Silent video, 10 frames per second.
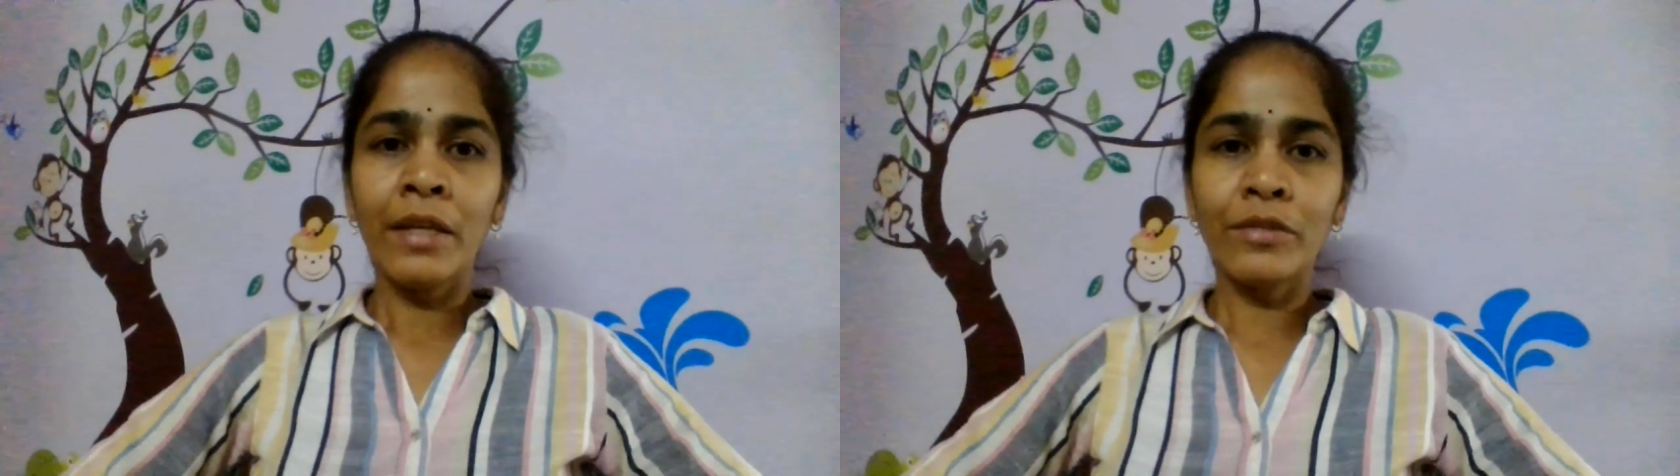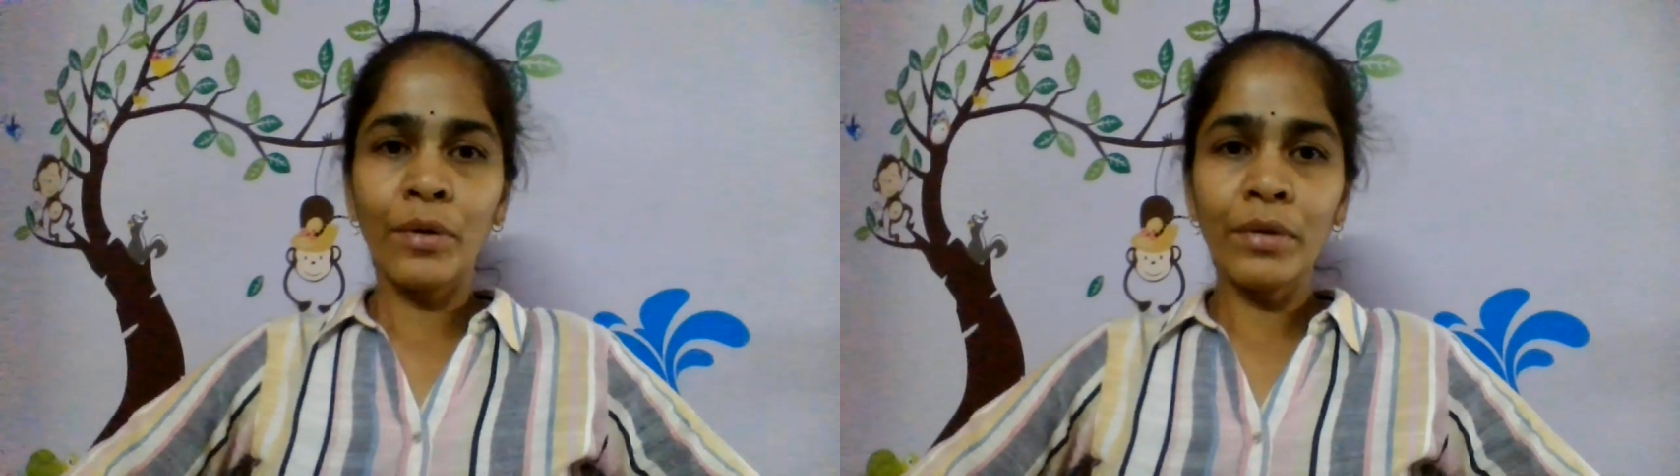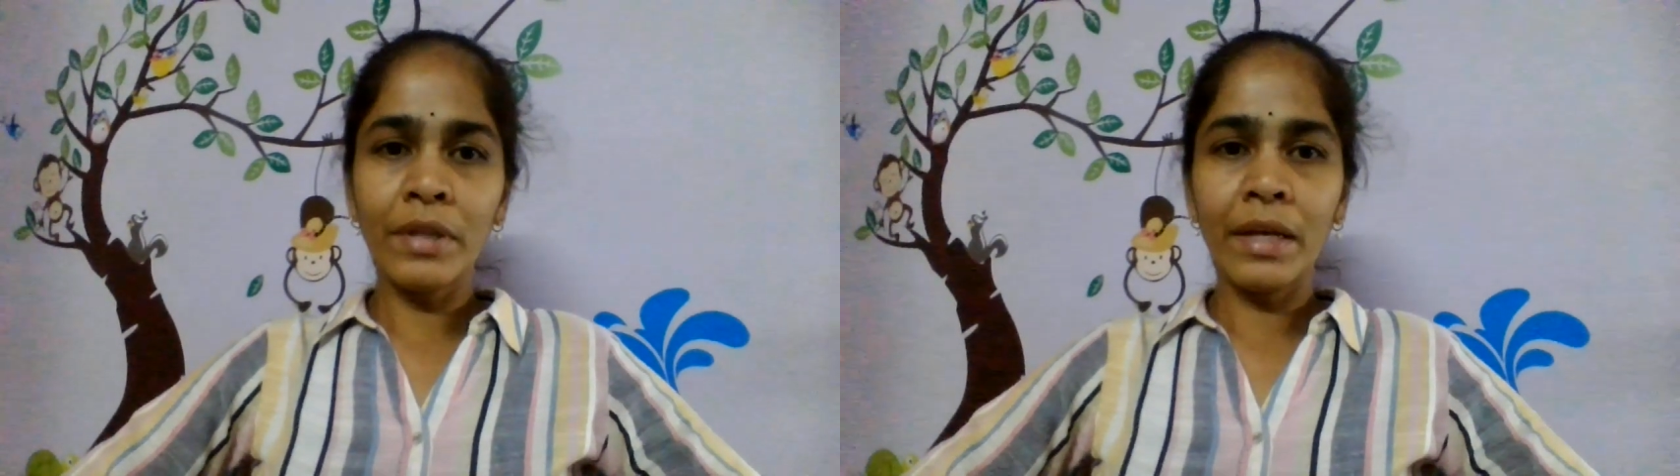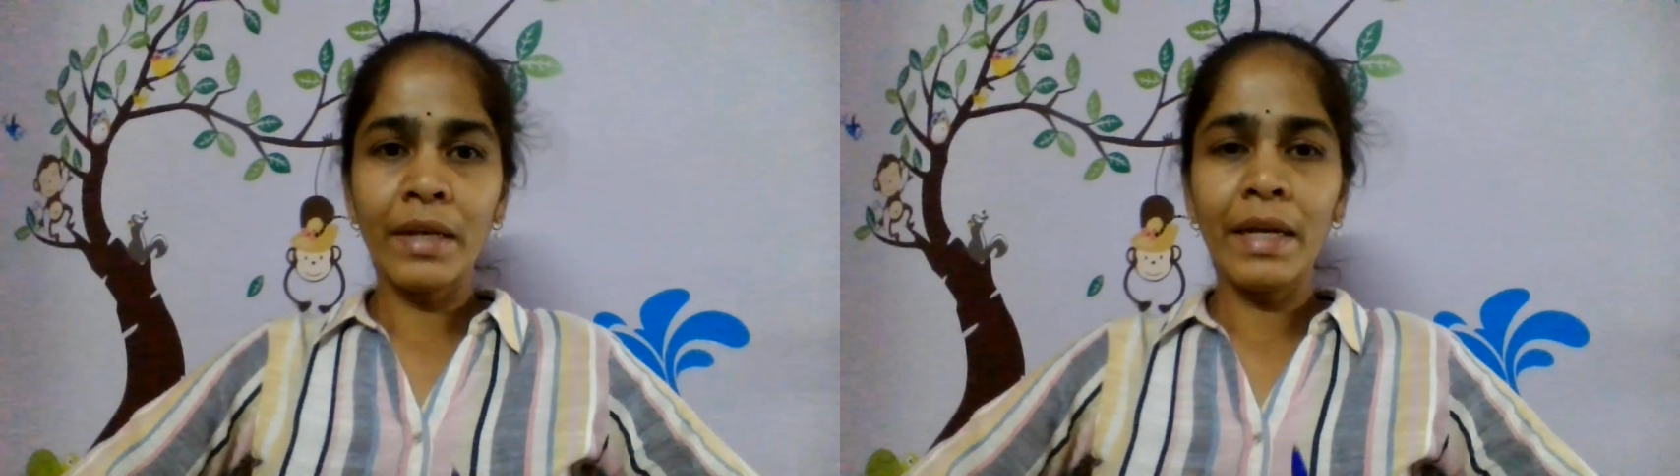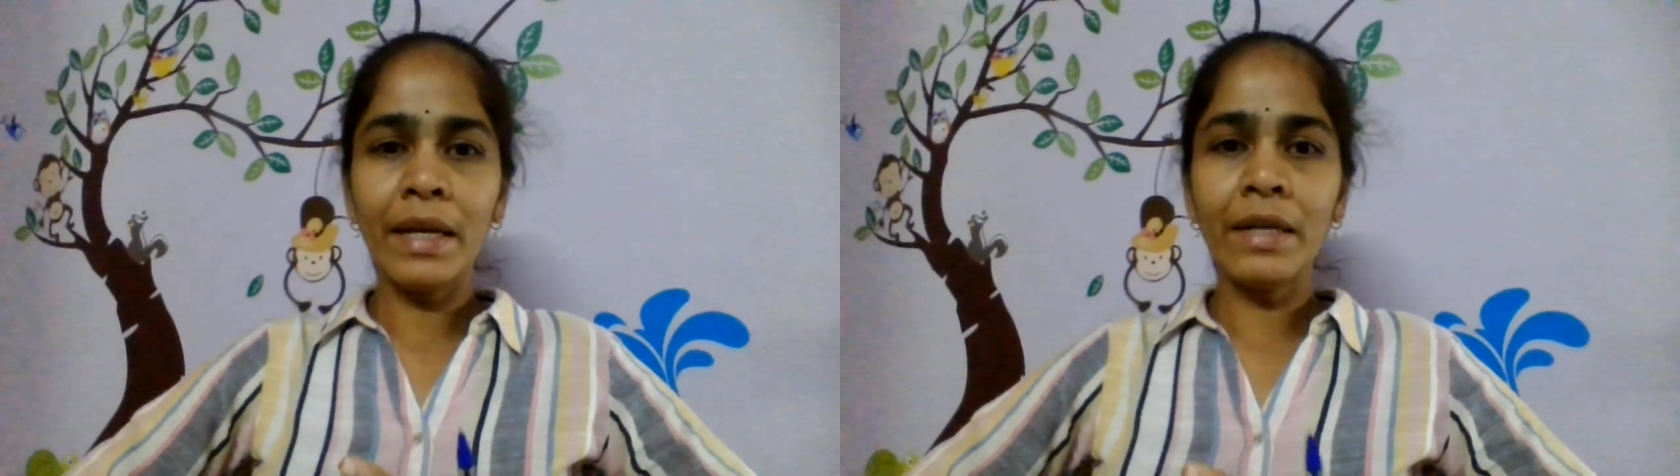So
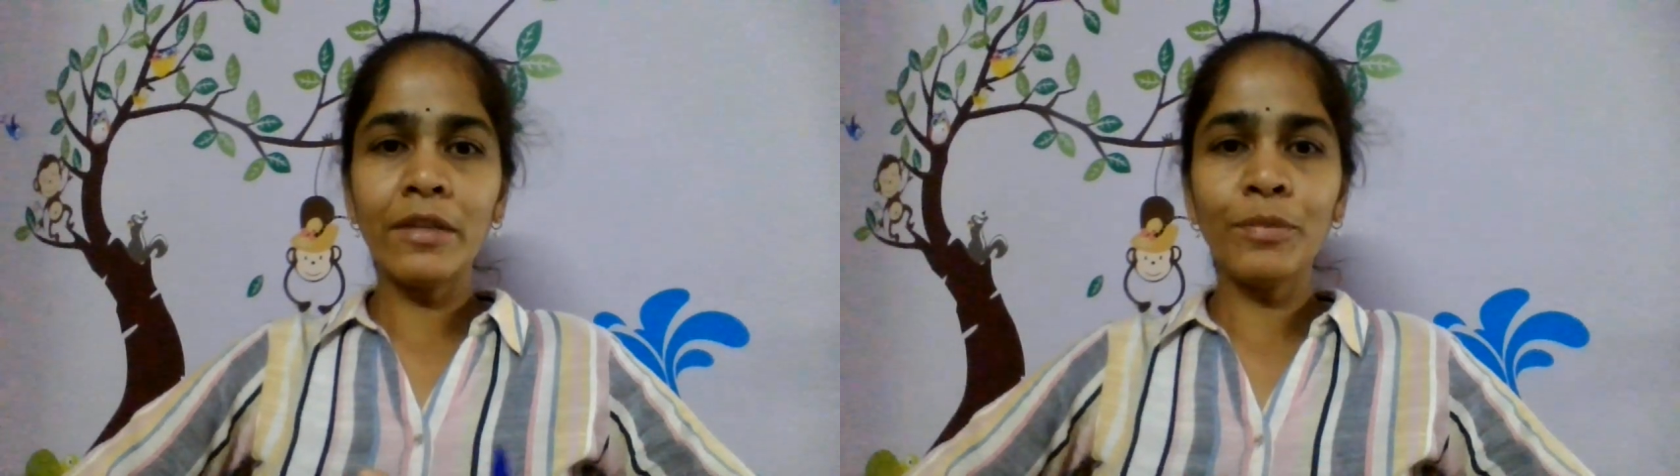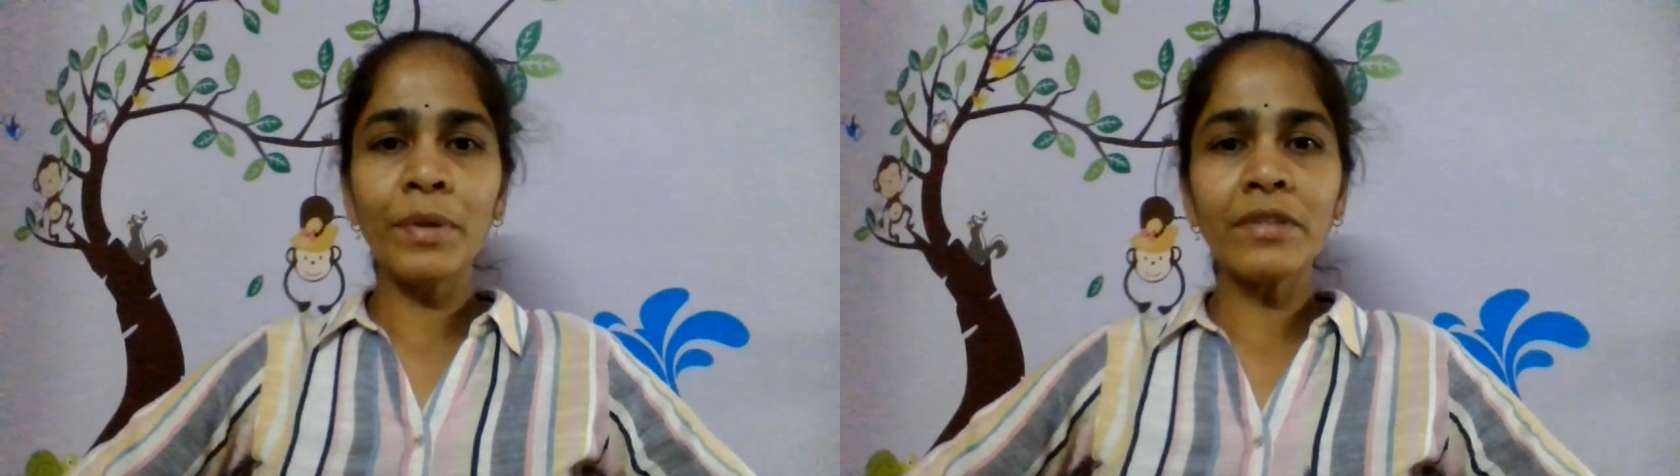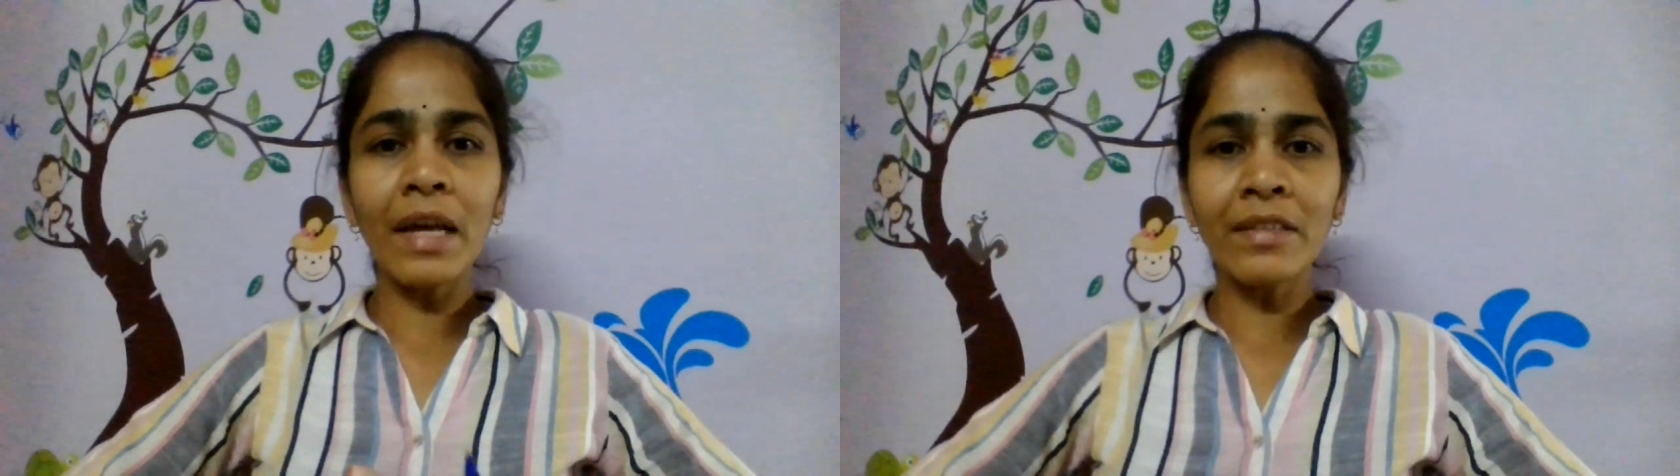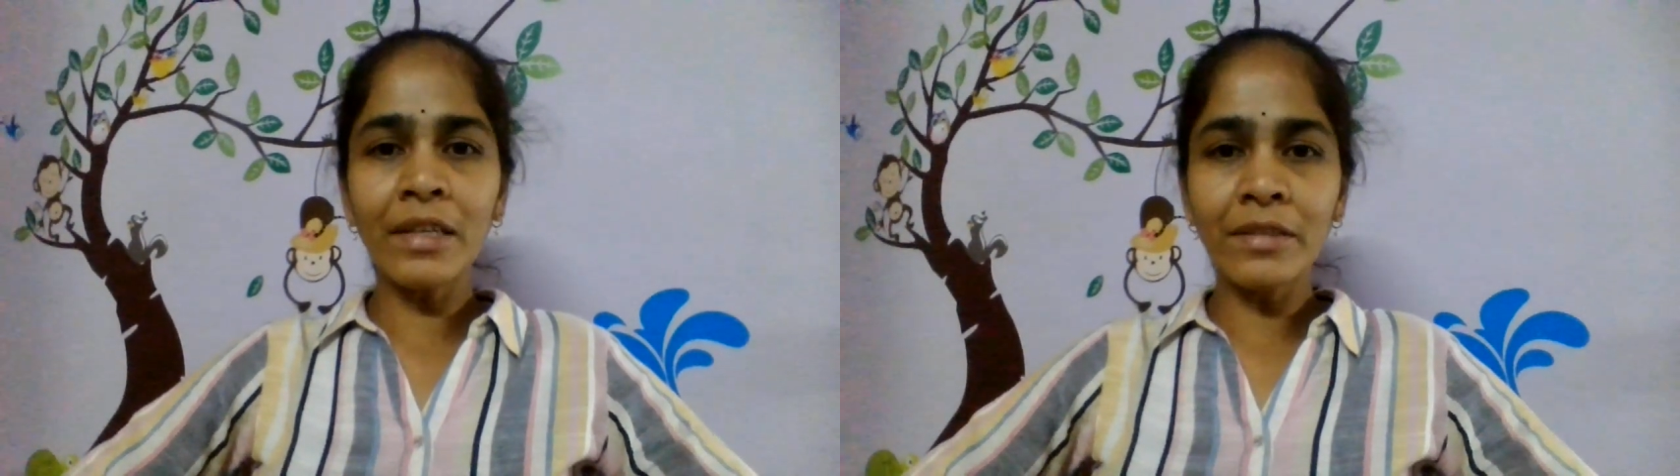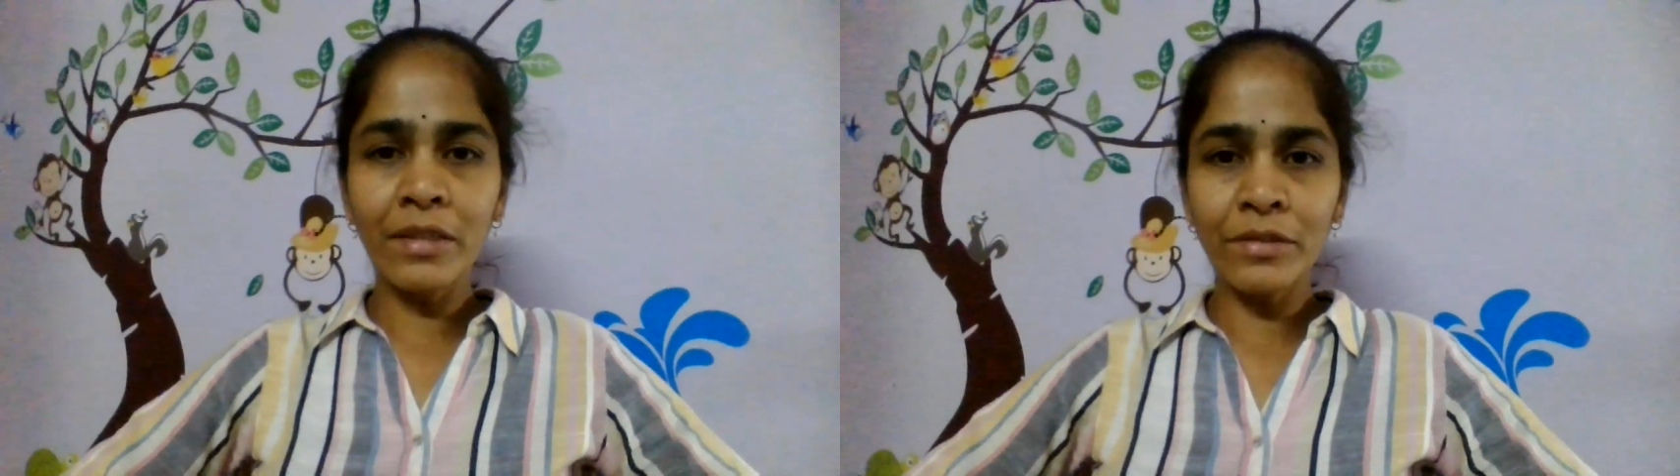it is
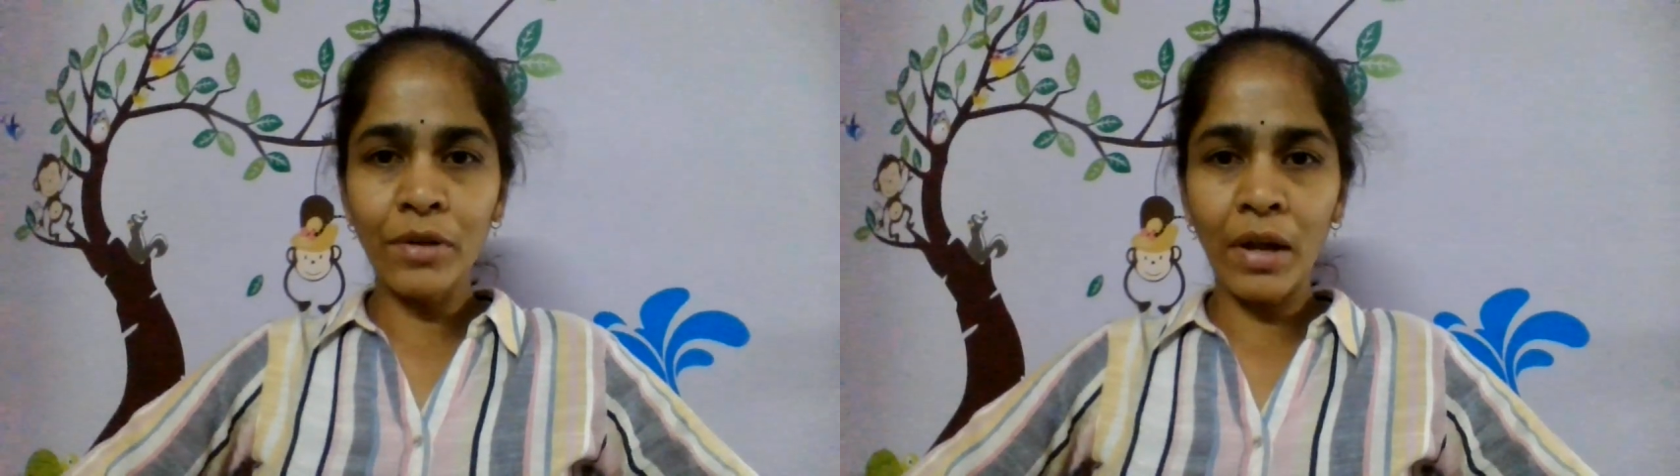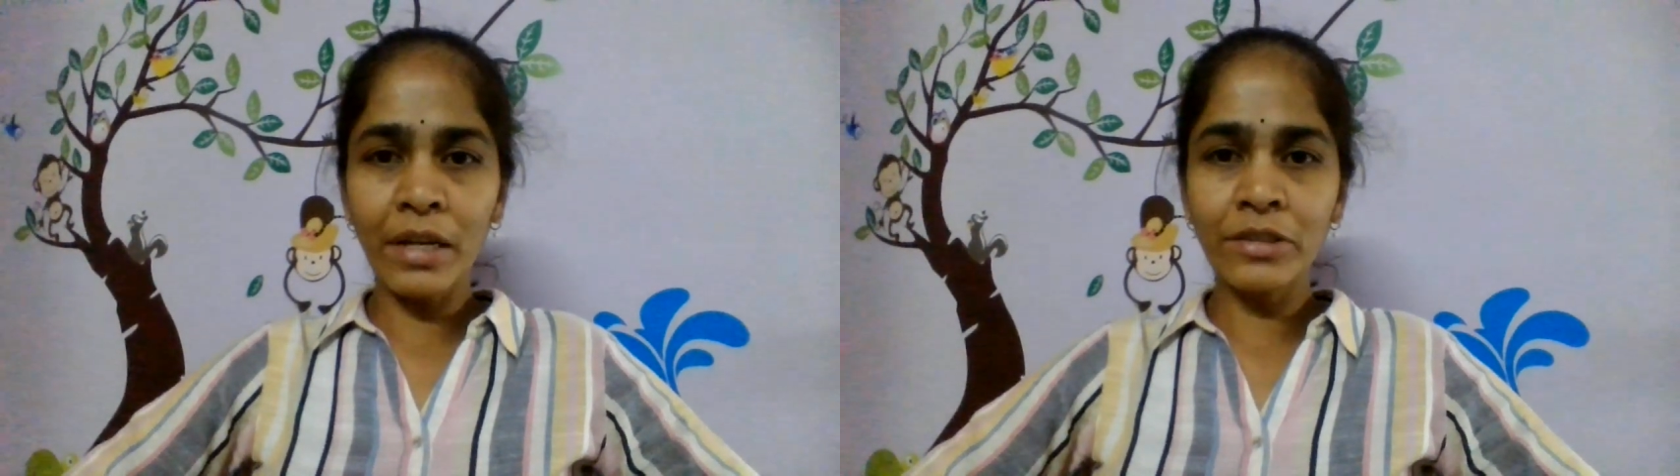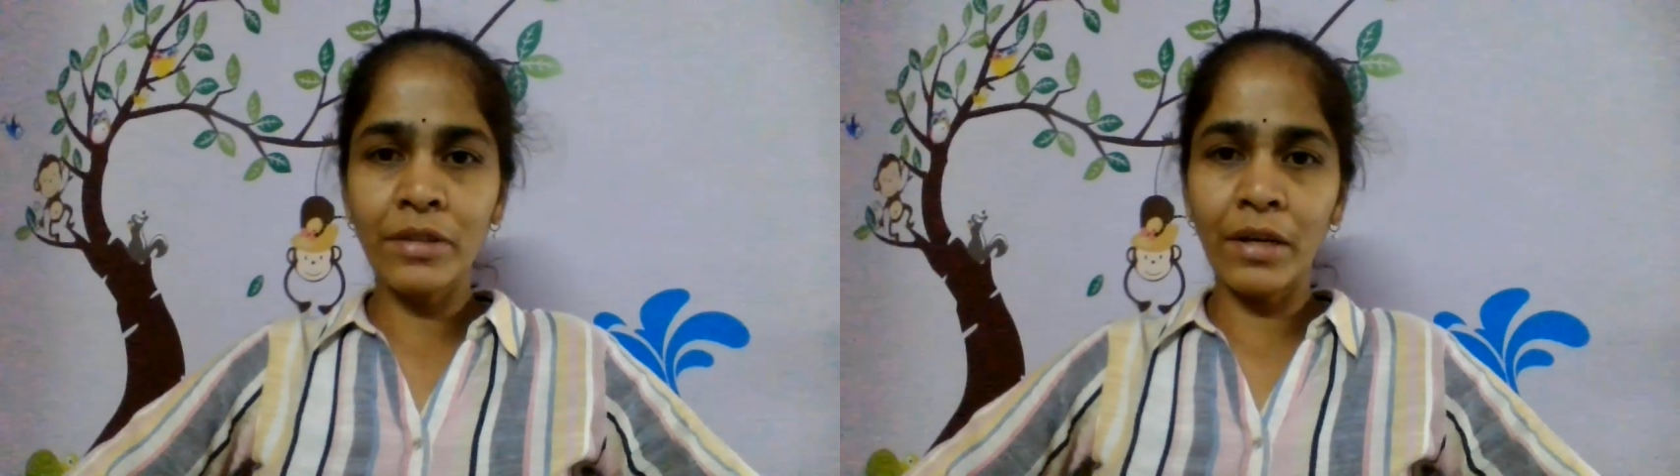precisely this knowledge